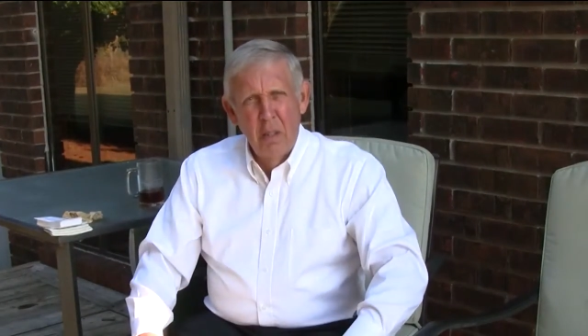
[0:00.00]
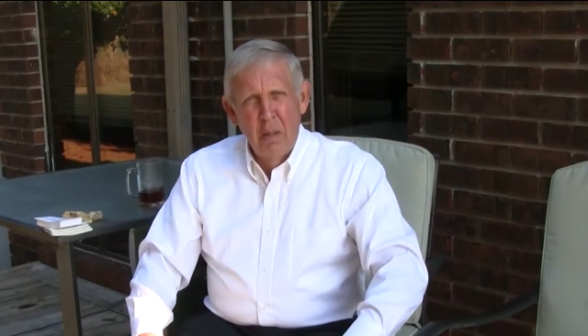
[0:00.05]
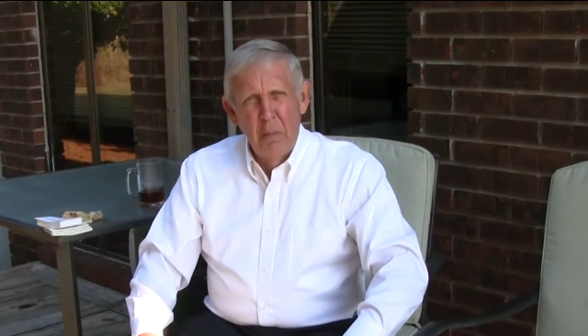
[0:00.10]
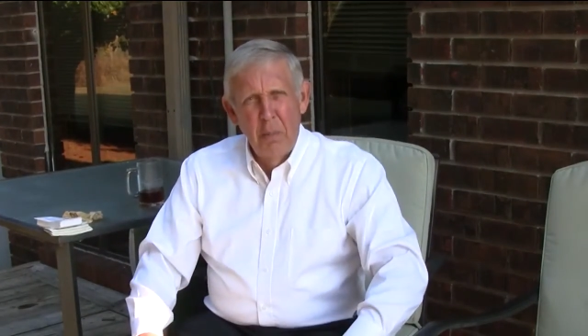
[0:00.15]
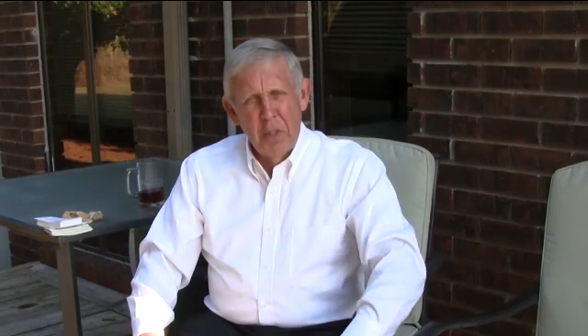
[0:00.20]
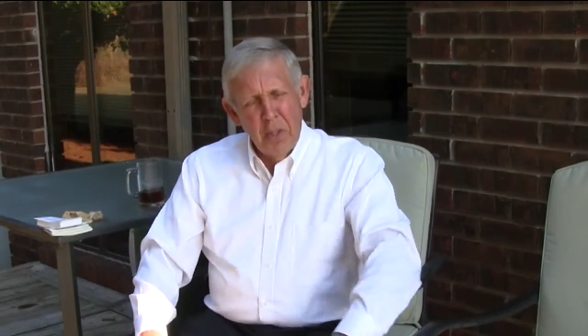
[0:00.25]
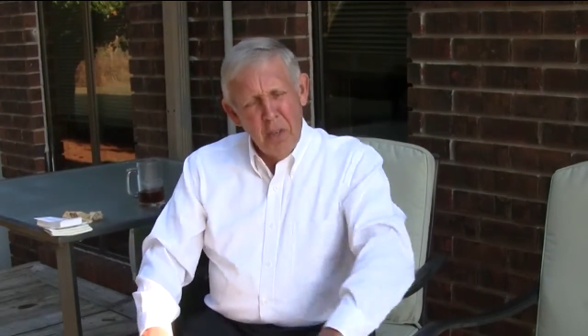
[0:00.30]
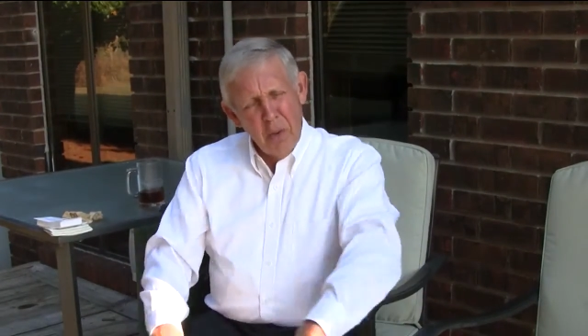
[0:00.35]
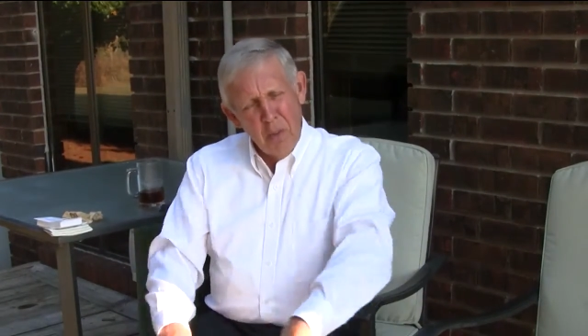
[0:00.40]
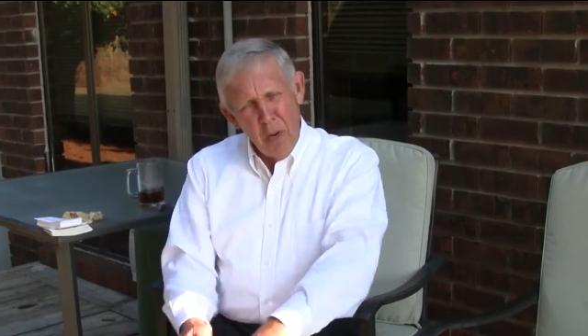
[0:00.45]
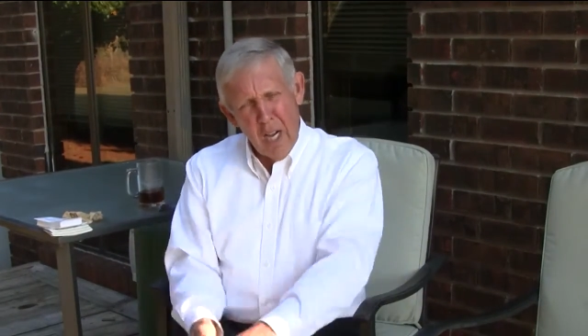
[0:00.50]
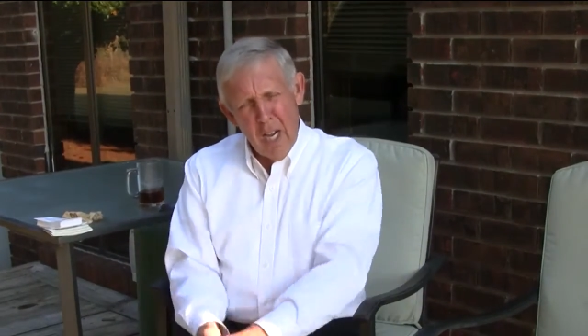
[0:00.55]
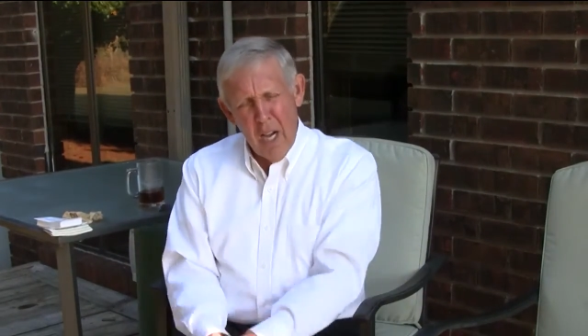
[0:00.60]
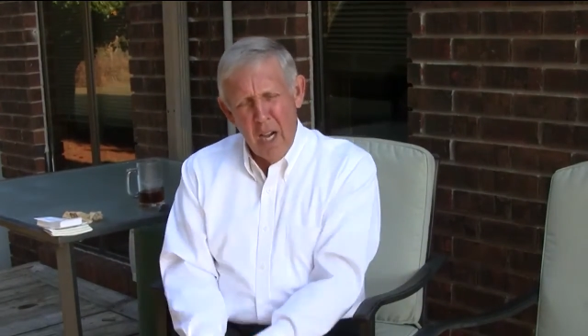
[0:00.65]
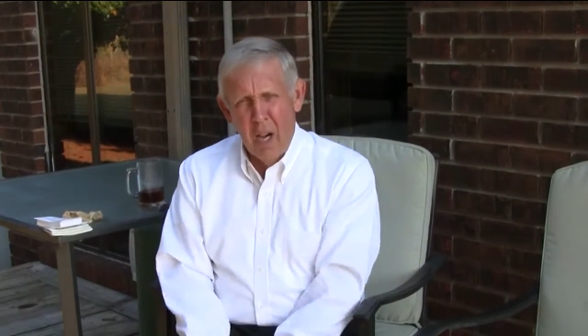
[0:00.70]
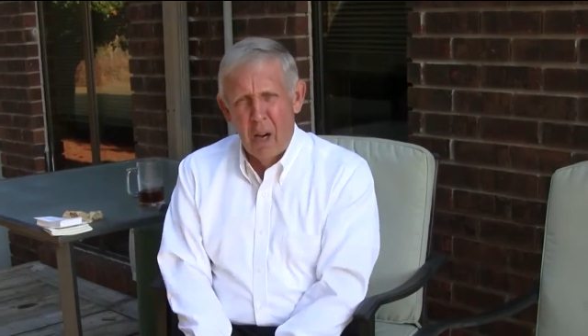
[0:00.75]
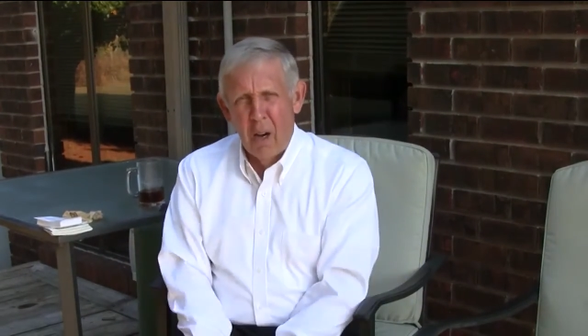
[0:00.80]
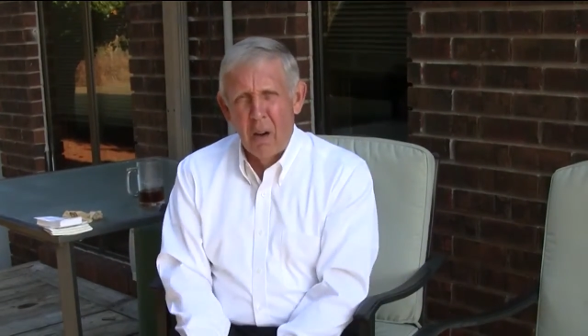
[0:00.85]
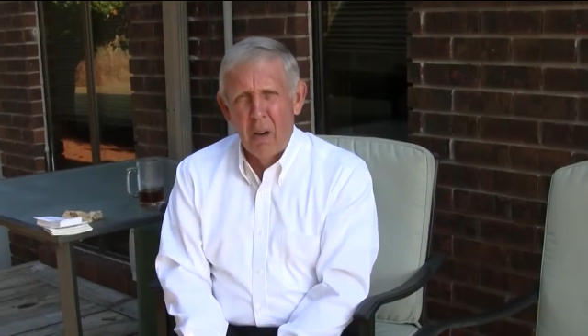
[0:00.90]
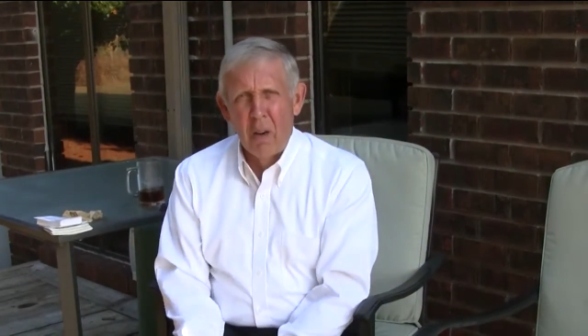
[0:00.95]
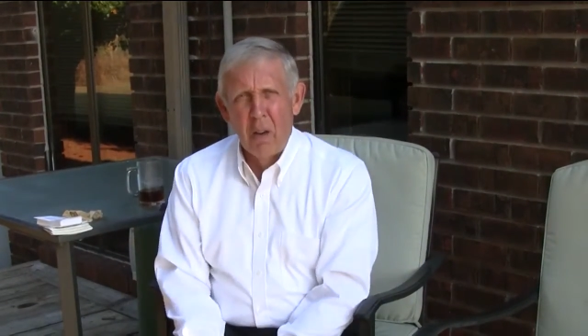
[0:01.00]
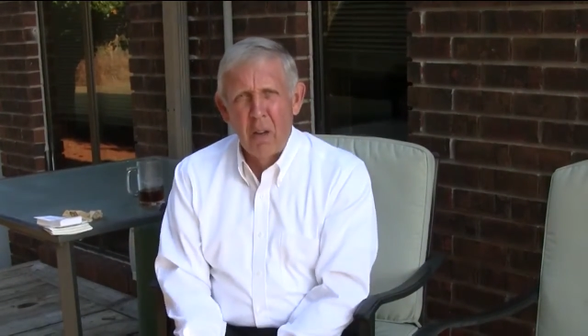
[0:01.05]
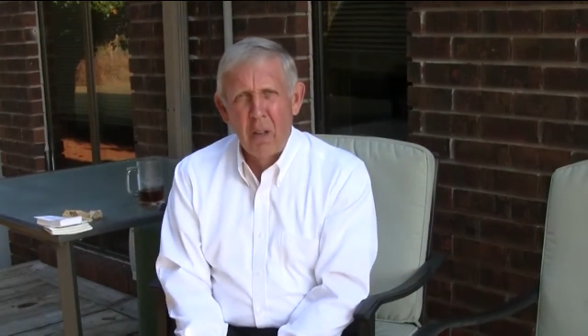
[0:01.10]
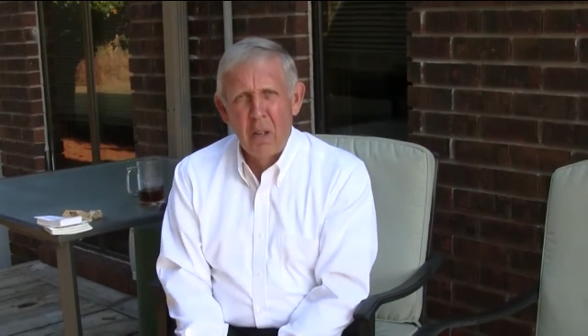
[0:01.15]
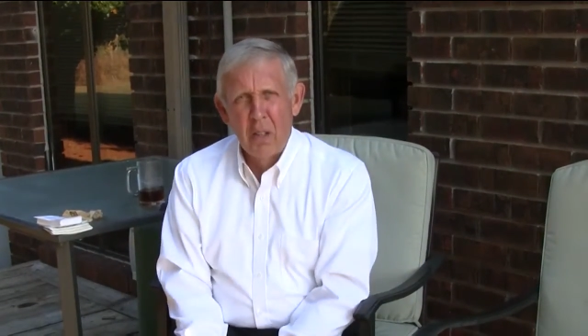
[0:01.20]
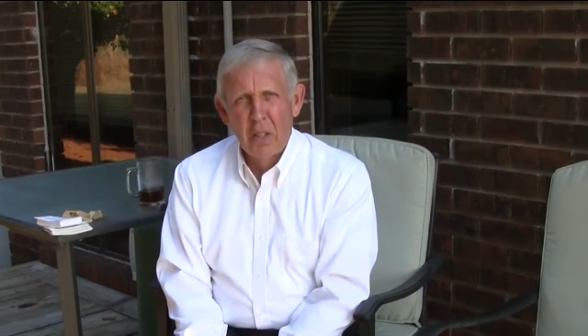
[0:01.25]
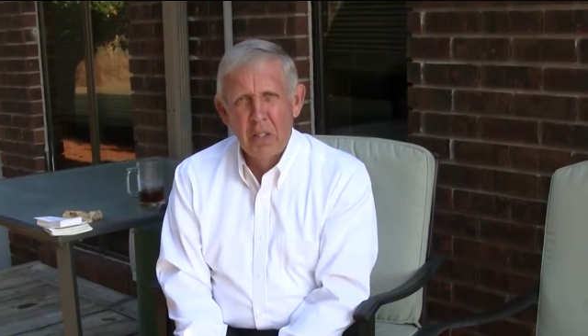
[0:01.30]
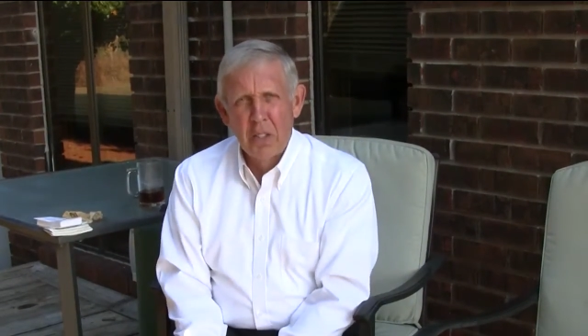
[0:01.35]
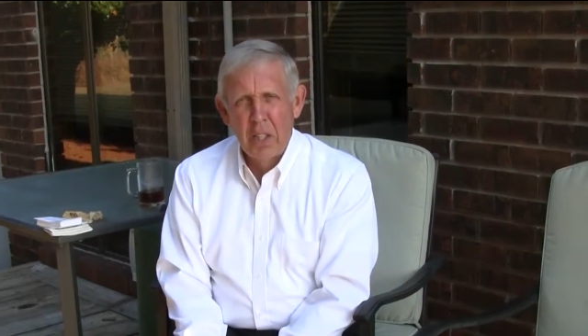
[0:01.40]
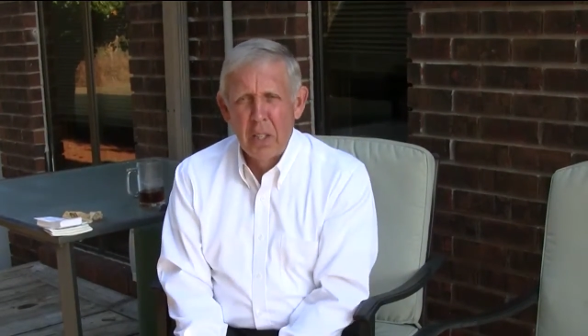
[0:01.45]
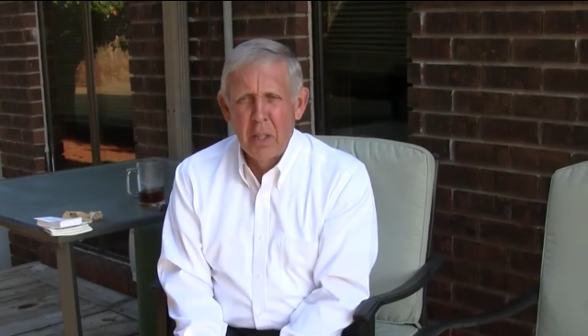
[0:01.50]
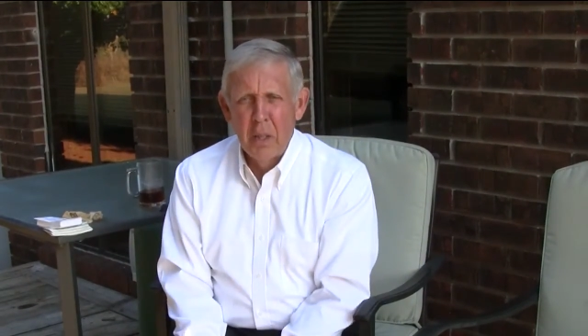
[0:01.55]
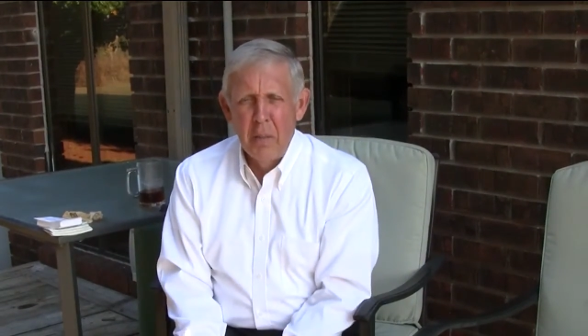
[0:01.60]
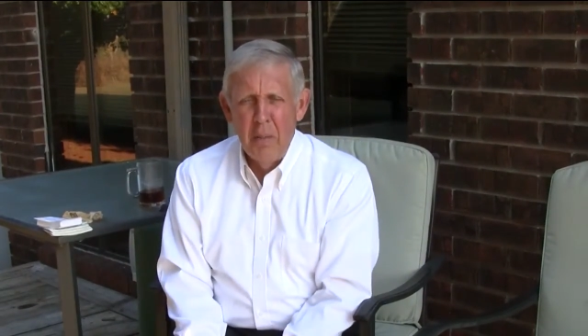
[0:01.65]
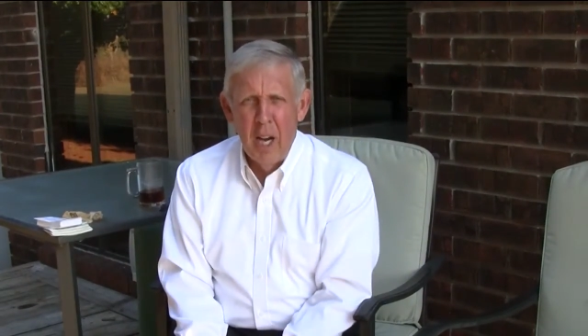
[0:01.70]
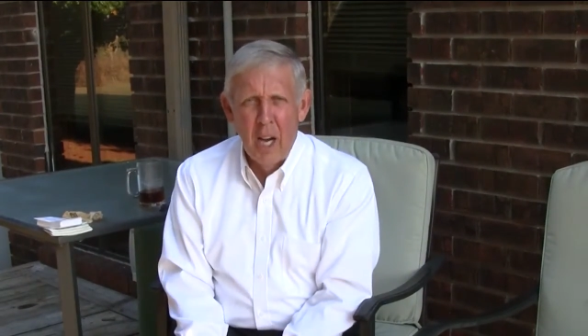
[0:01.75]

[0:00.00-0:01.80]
but they're wrong. Send them